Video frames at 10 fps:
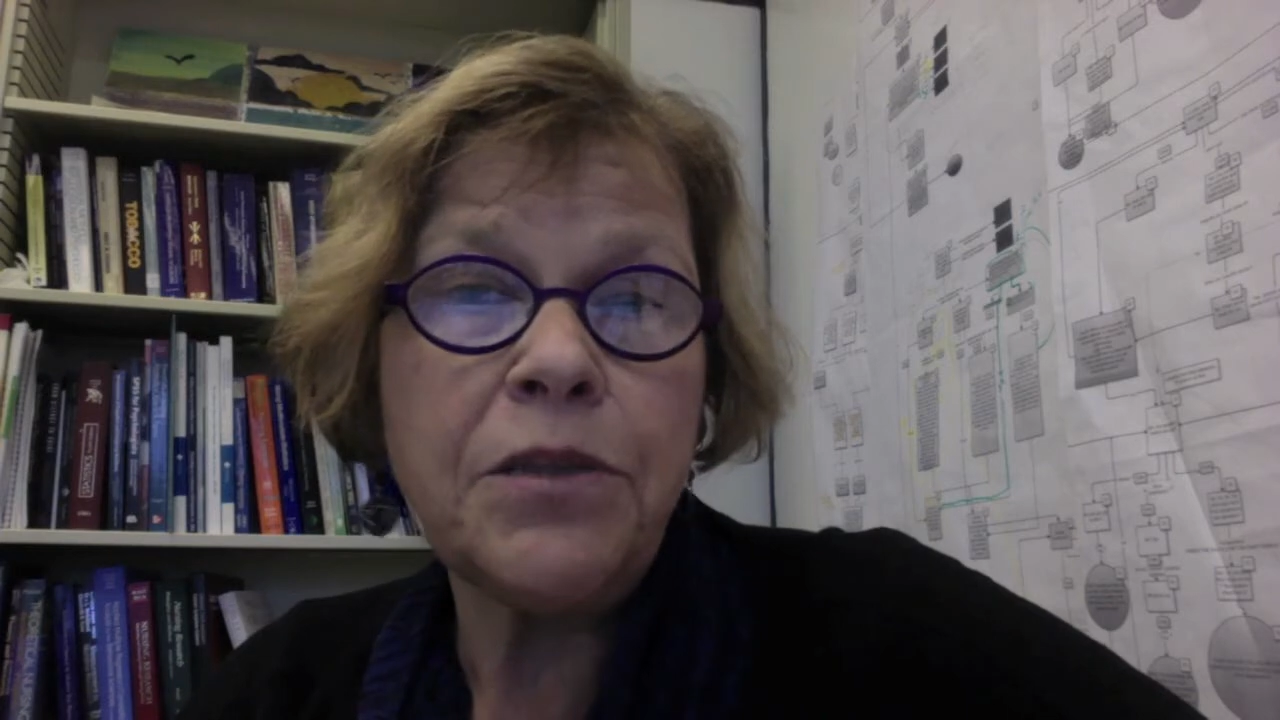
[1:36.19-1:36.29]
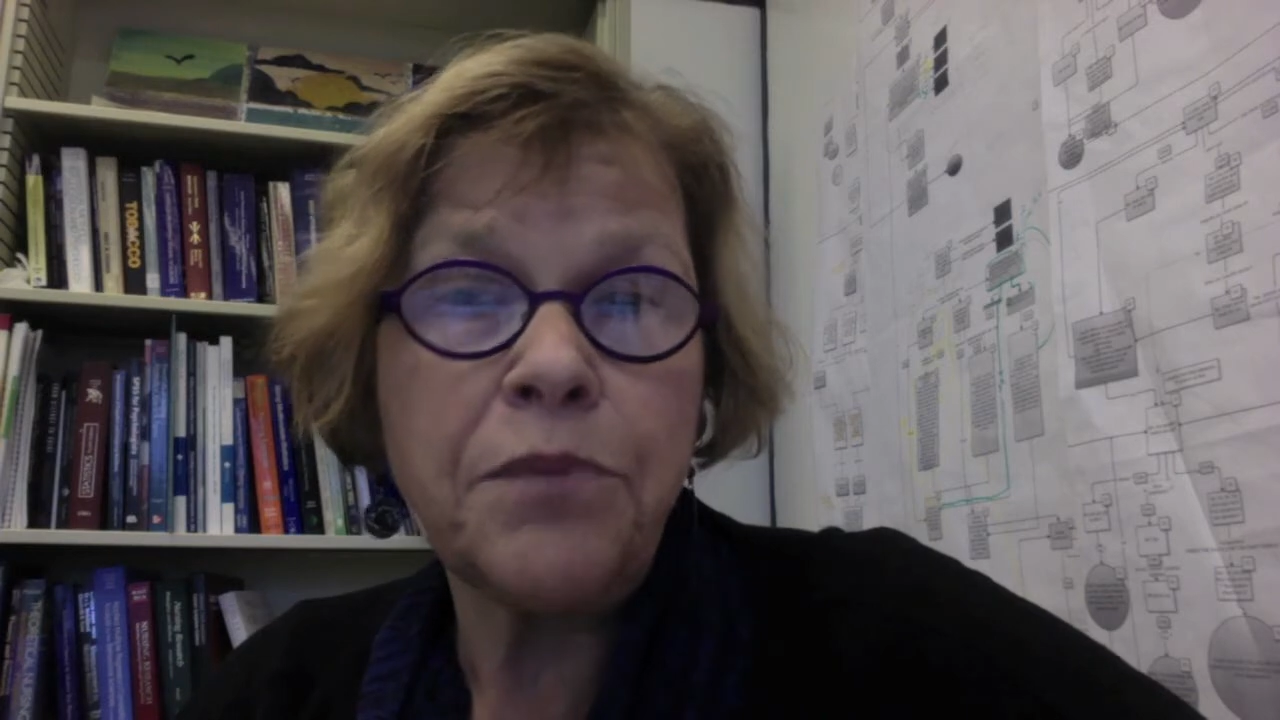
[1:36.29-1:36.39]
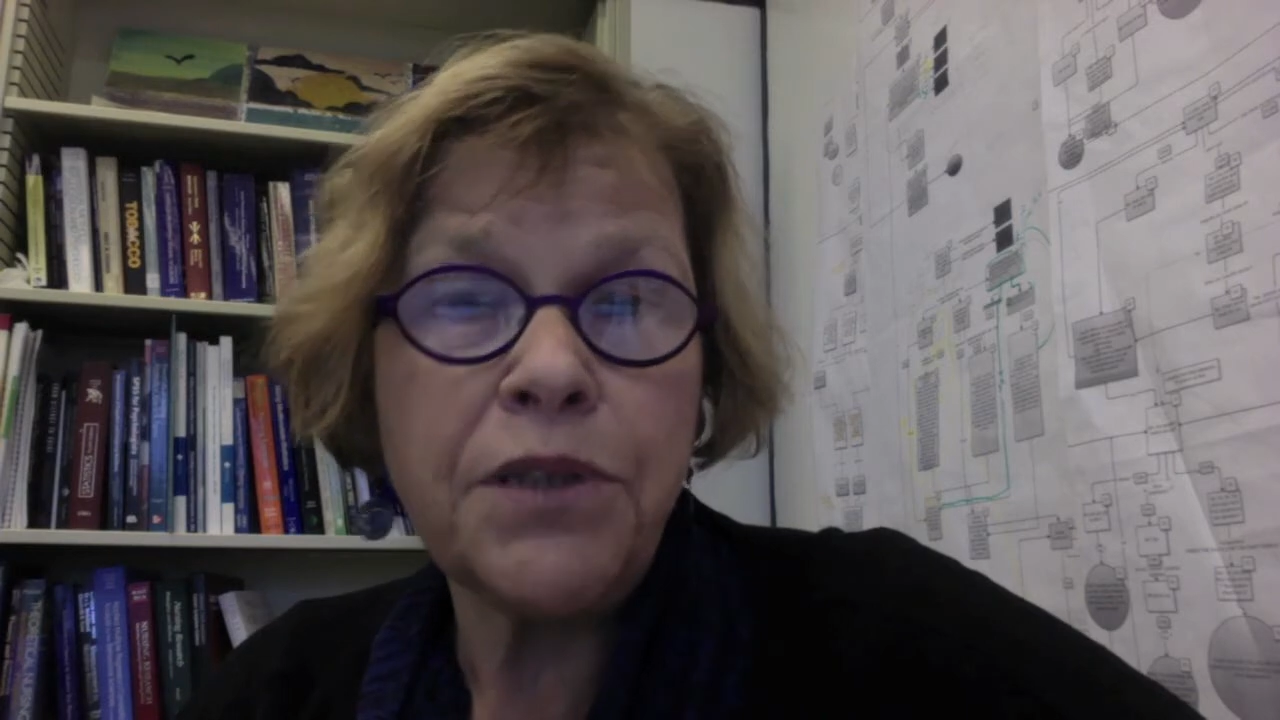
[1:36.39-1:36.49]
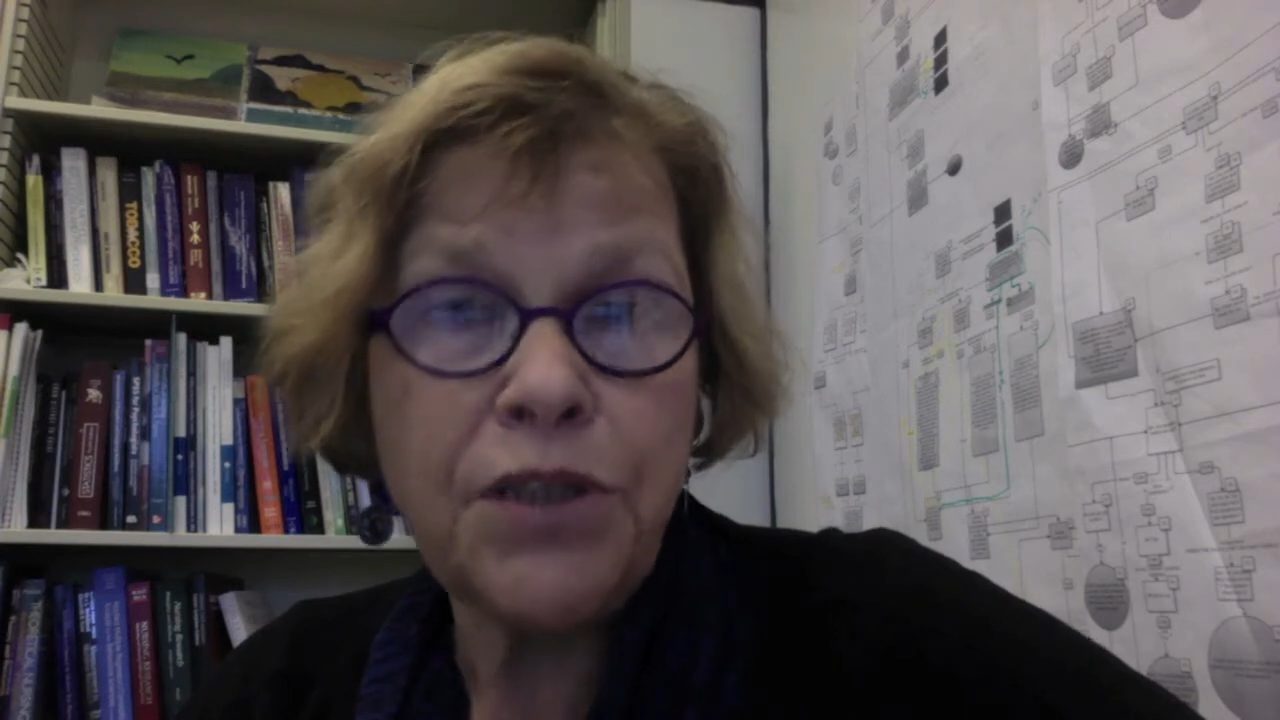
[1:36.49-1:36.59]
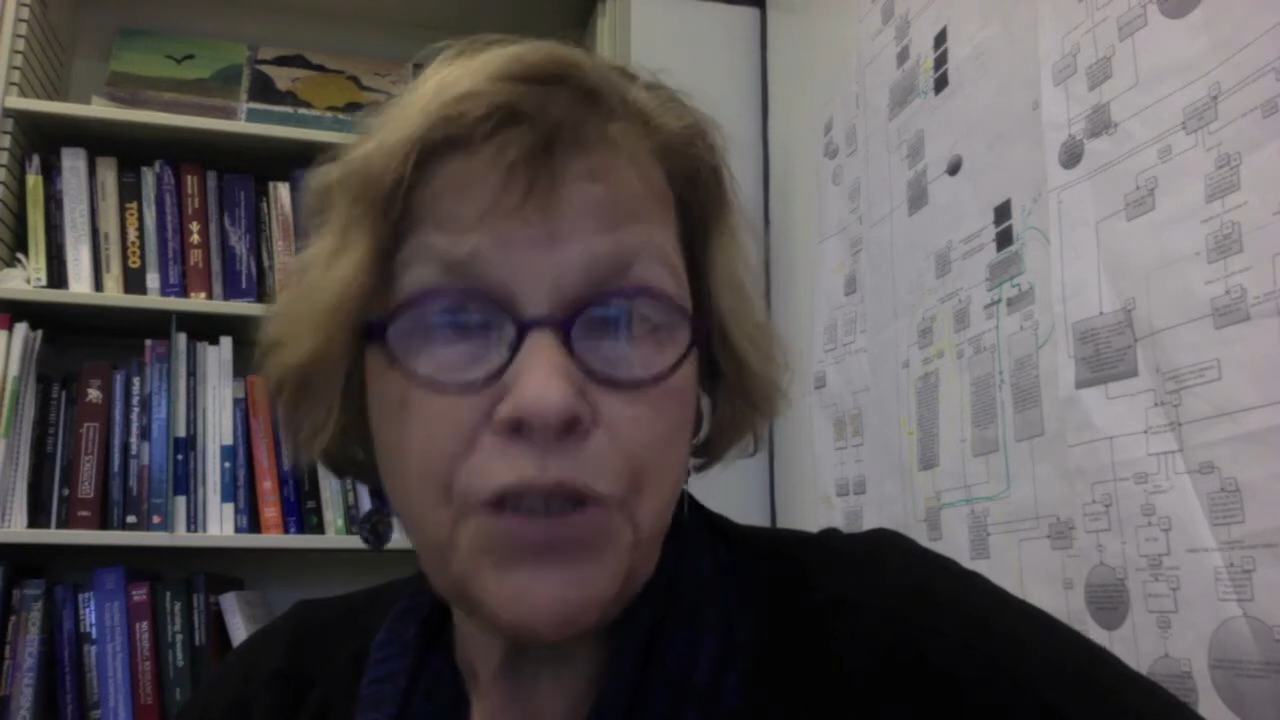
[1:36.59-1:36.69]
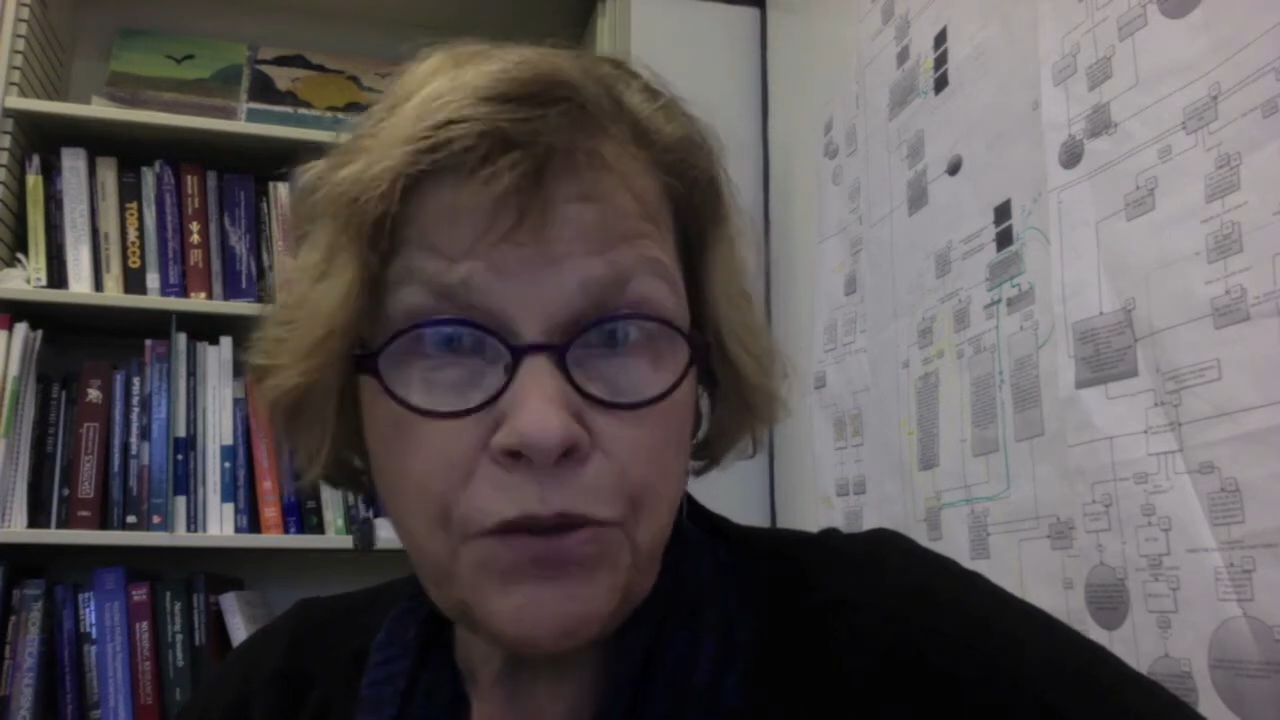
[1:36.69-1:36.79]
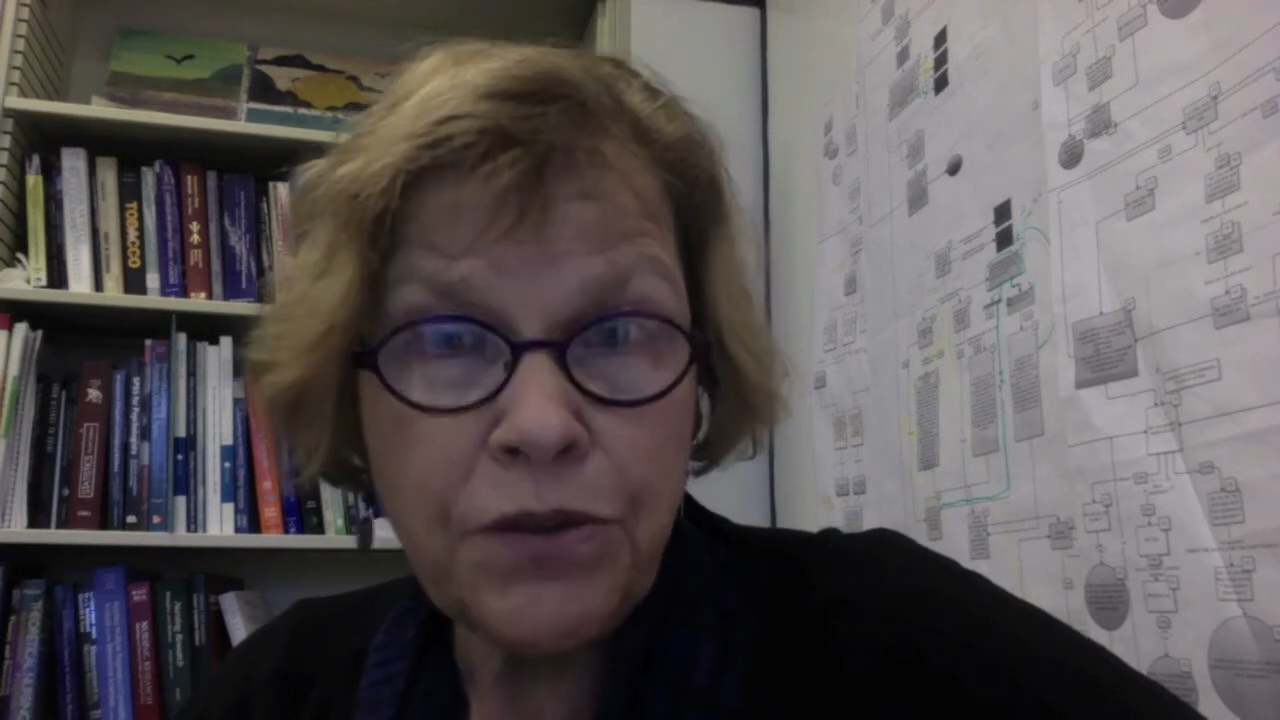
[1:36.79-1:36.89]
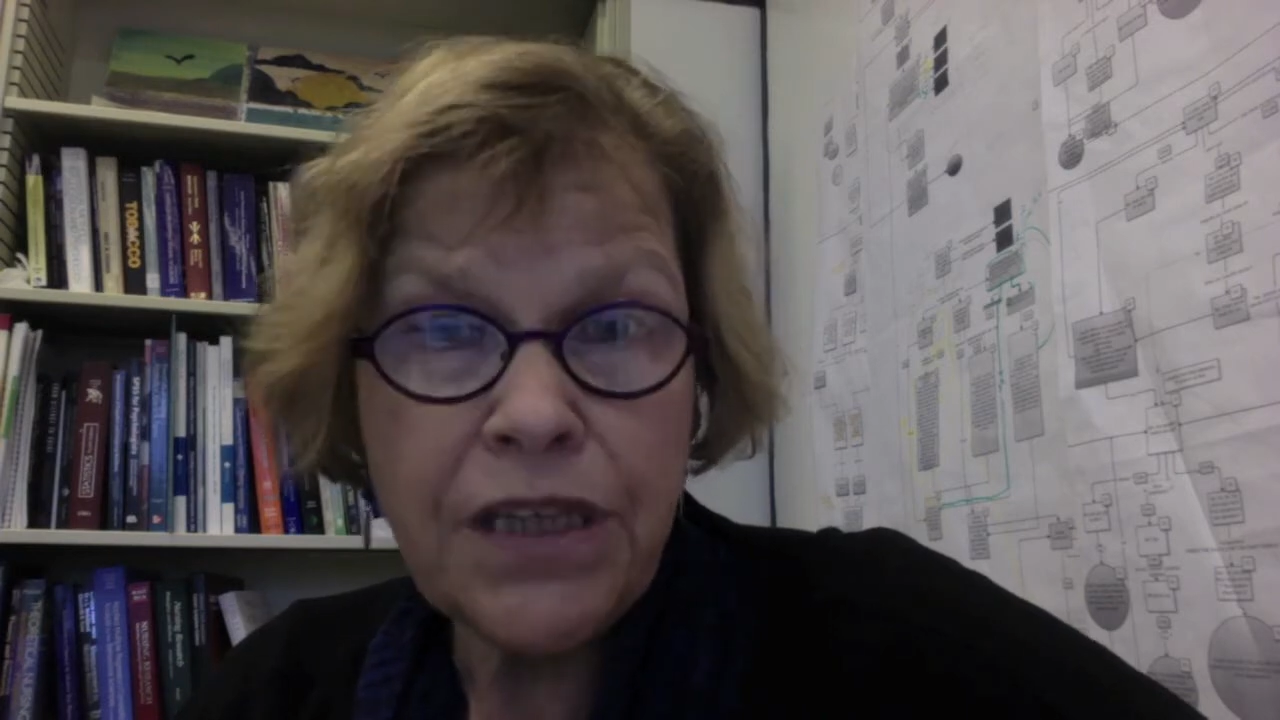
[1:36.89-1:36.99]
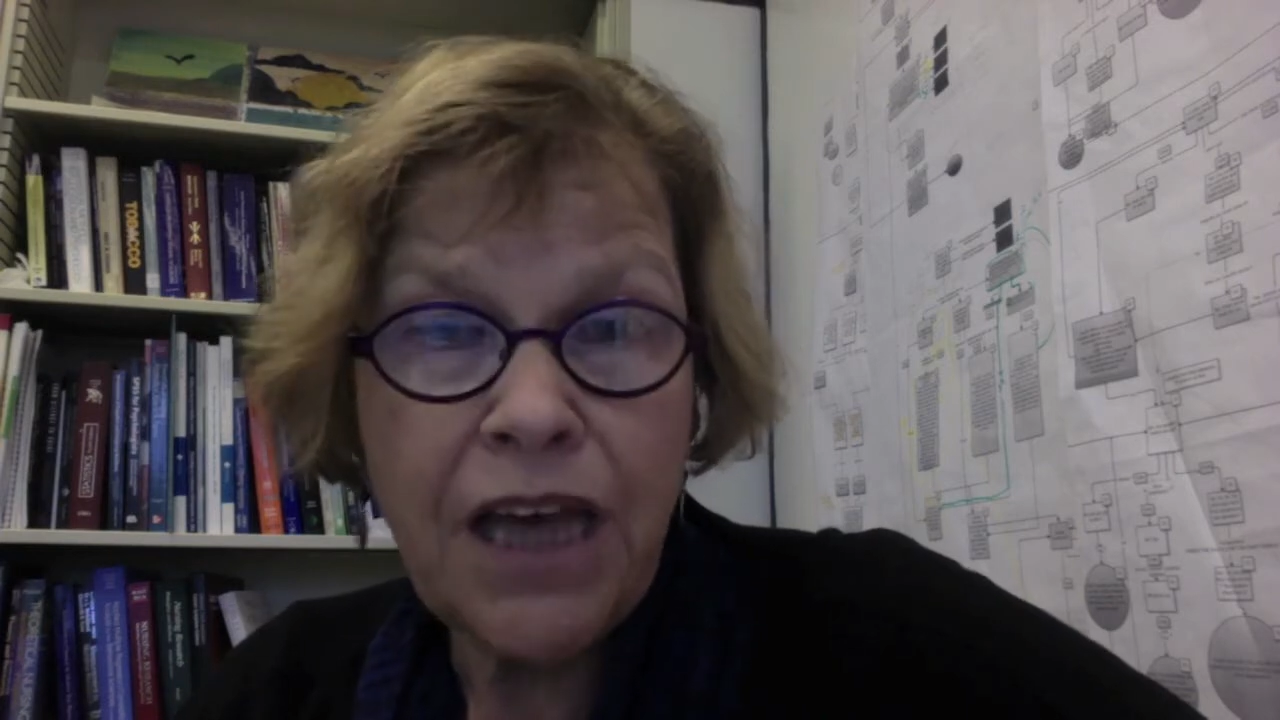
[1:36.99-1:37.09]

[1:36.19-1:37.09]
produce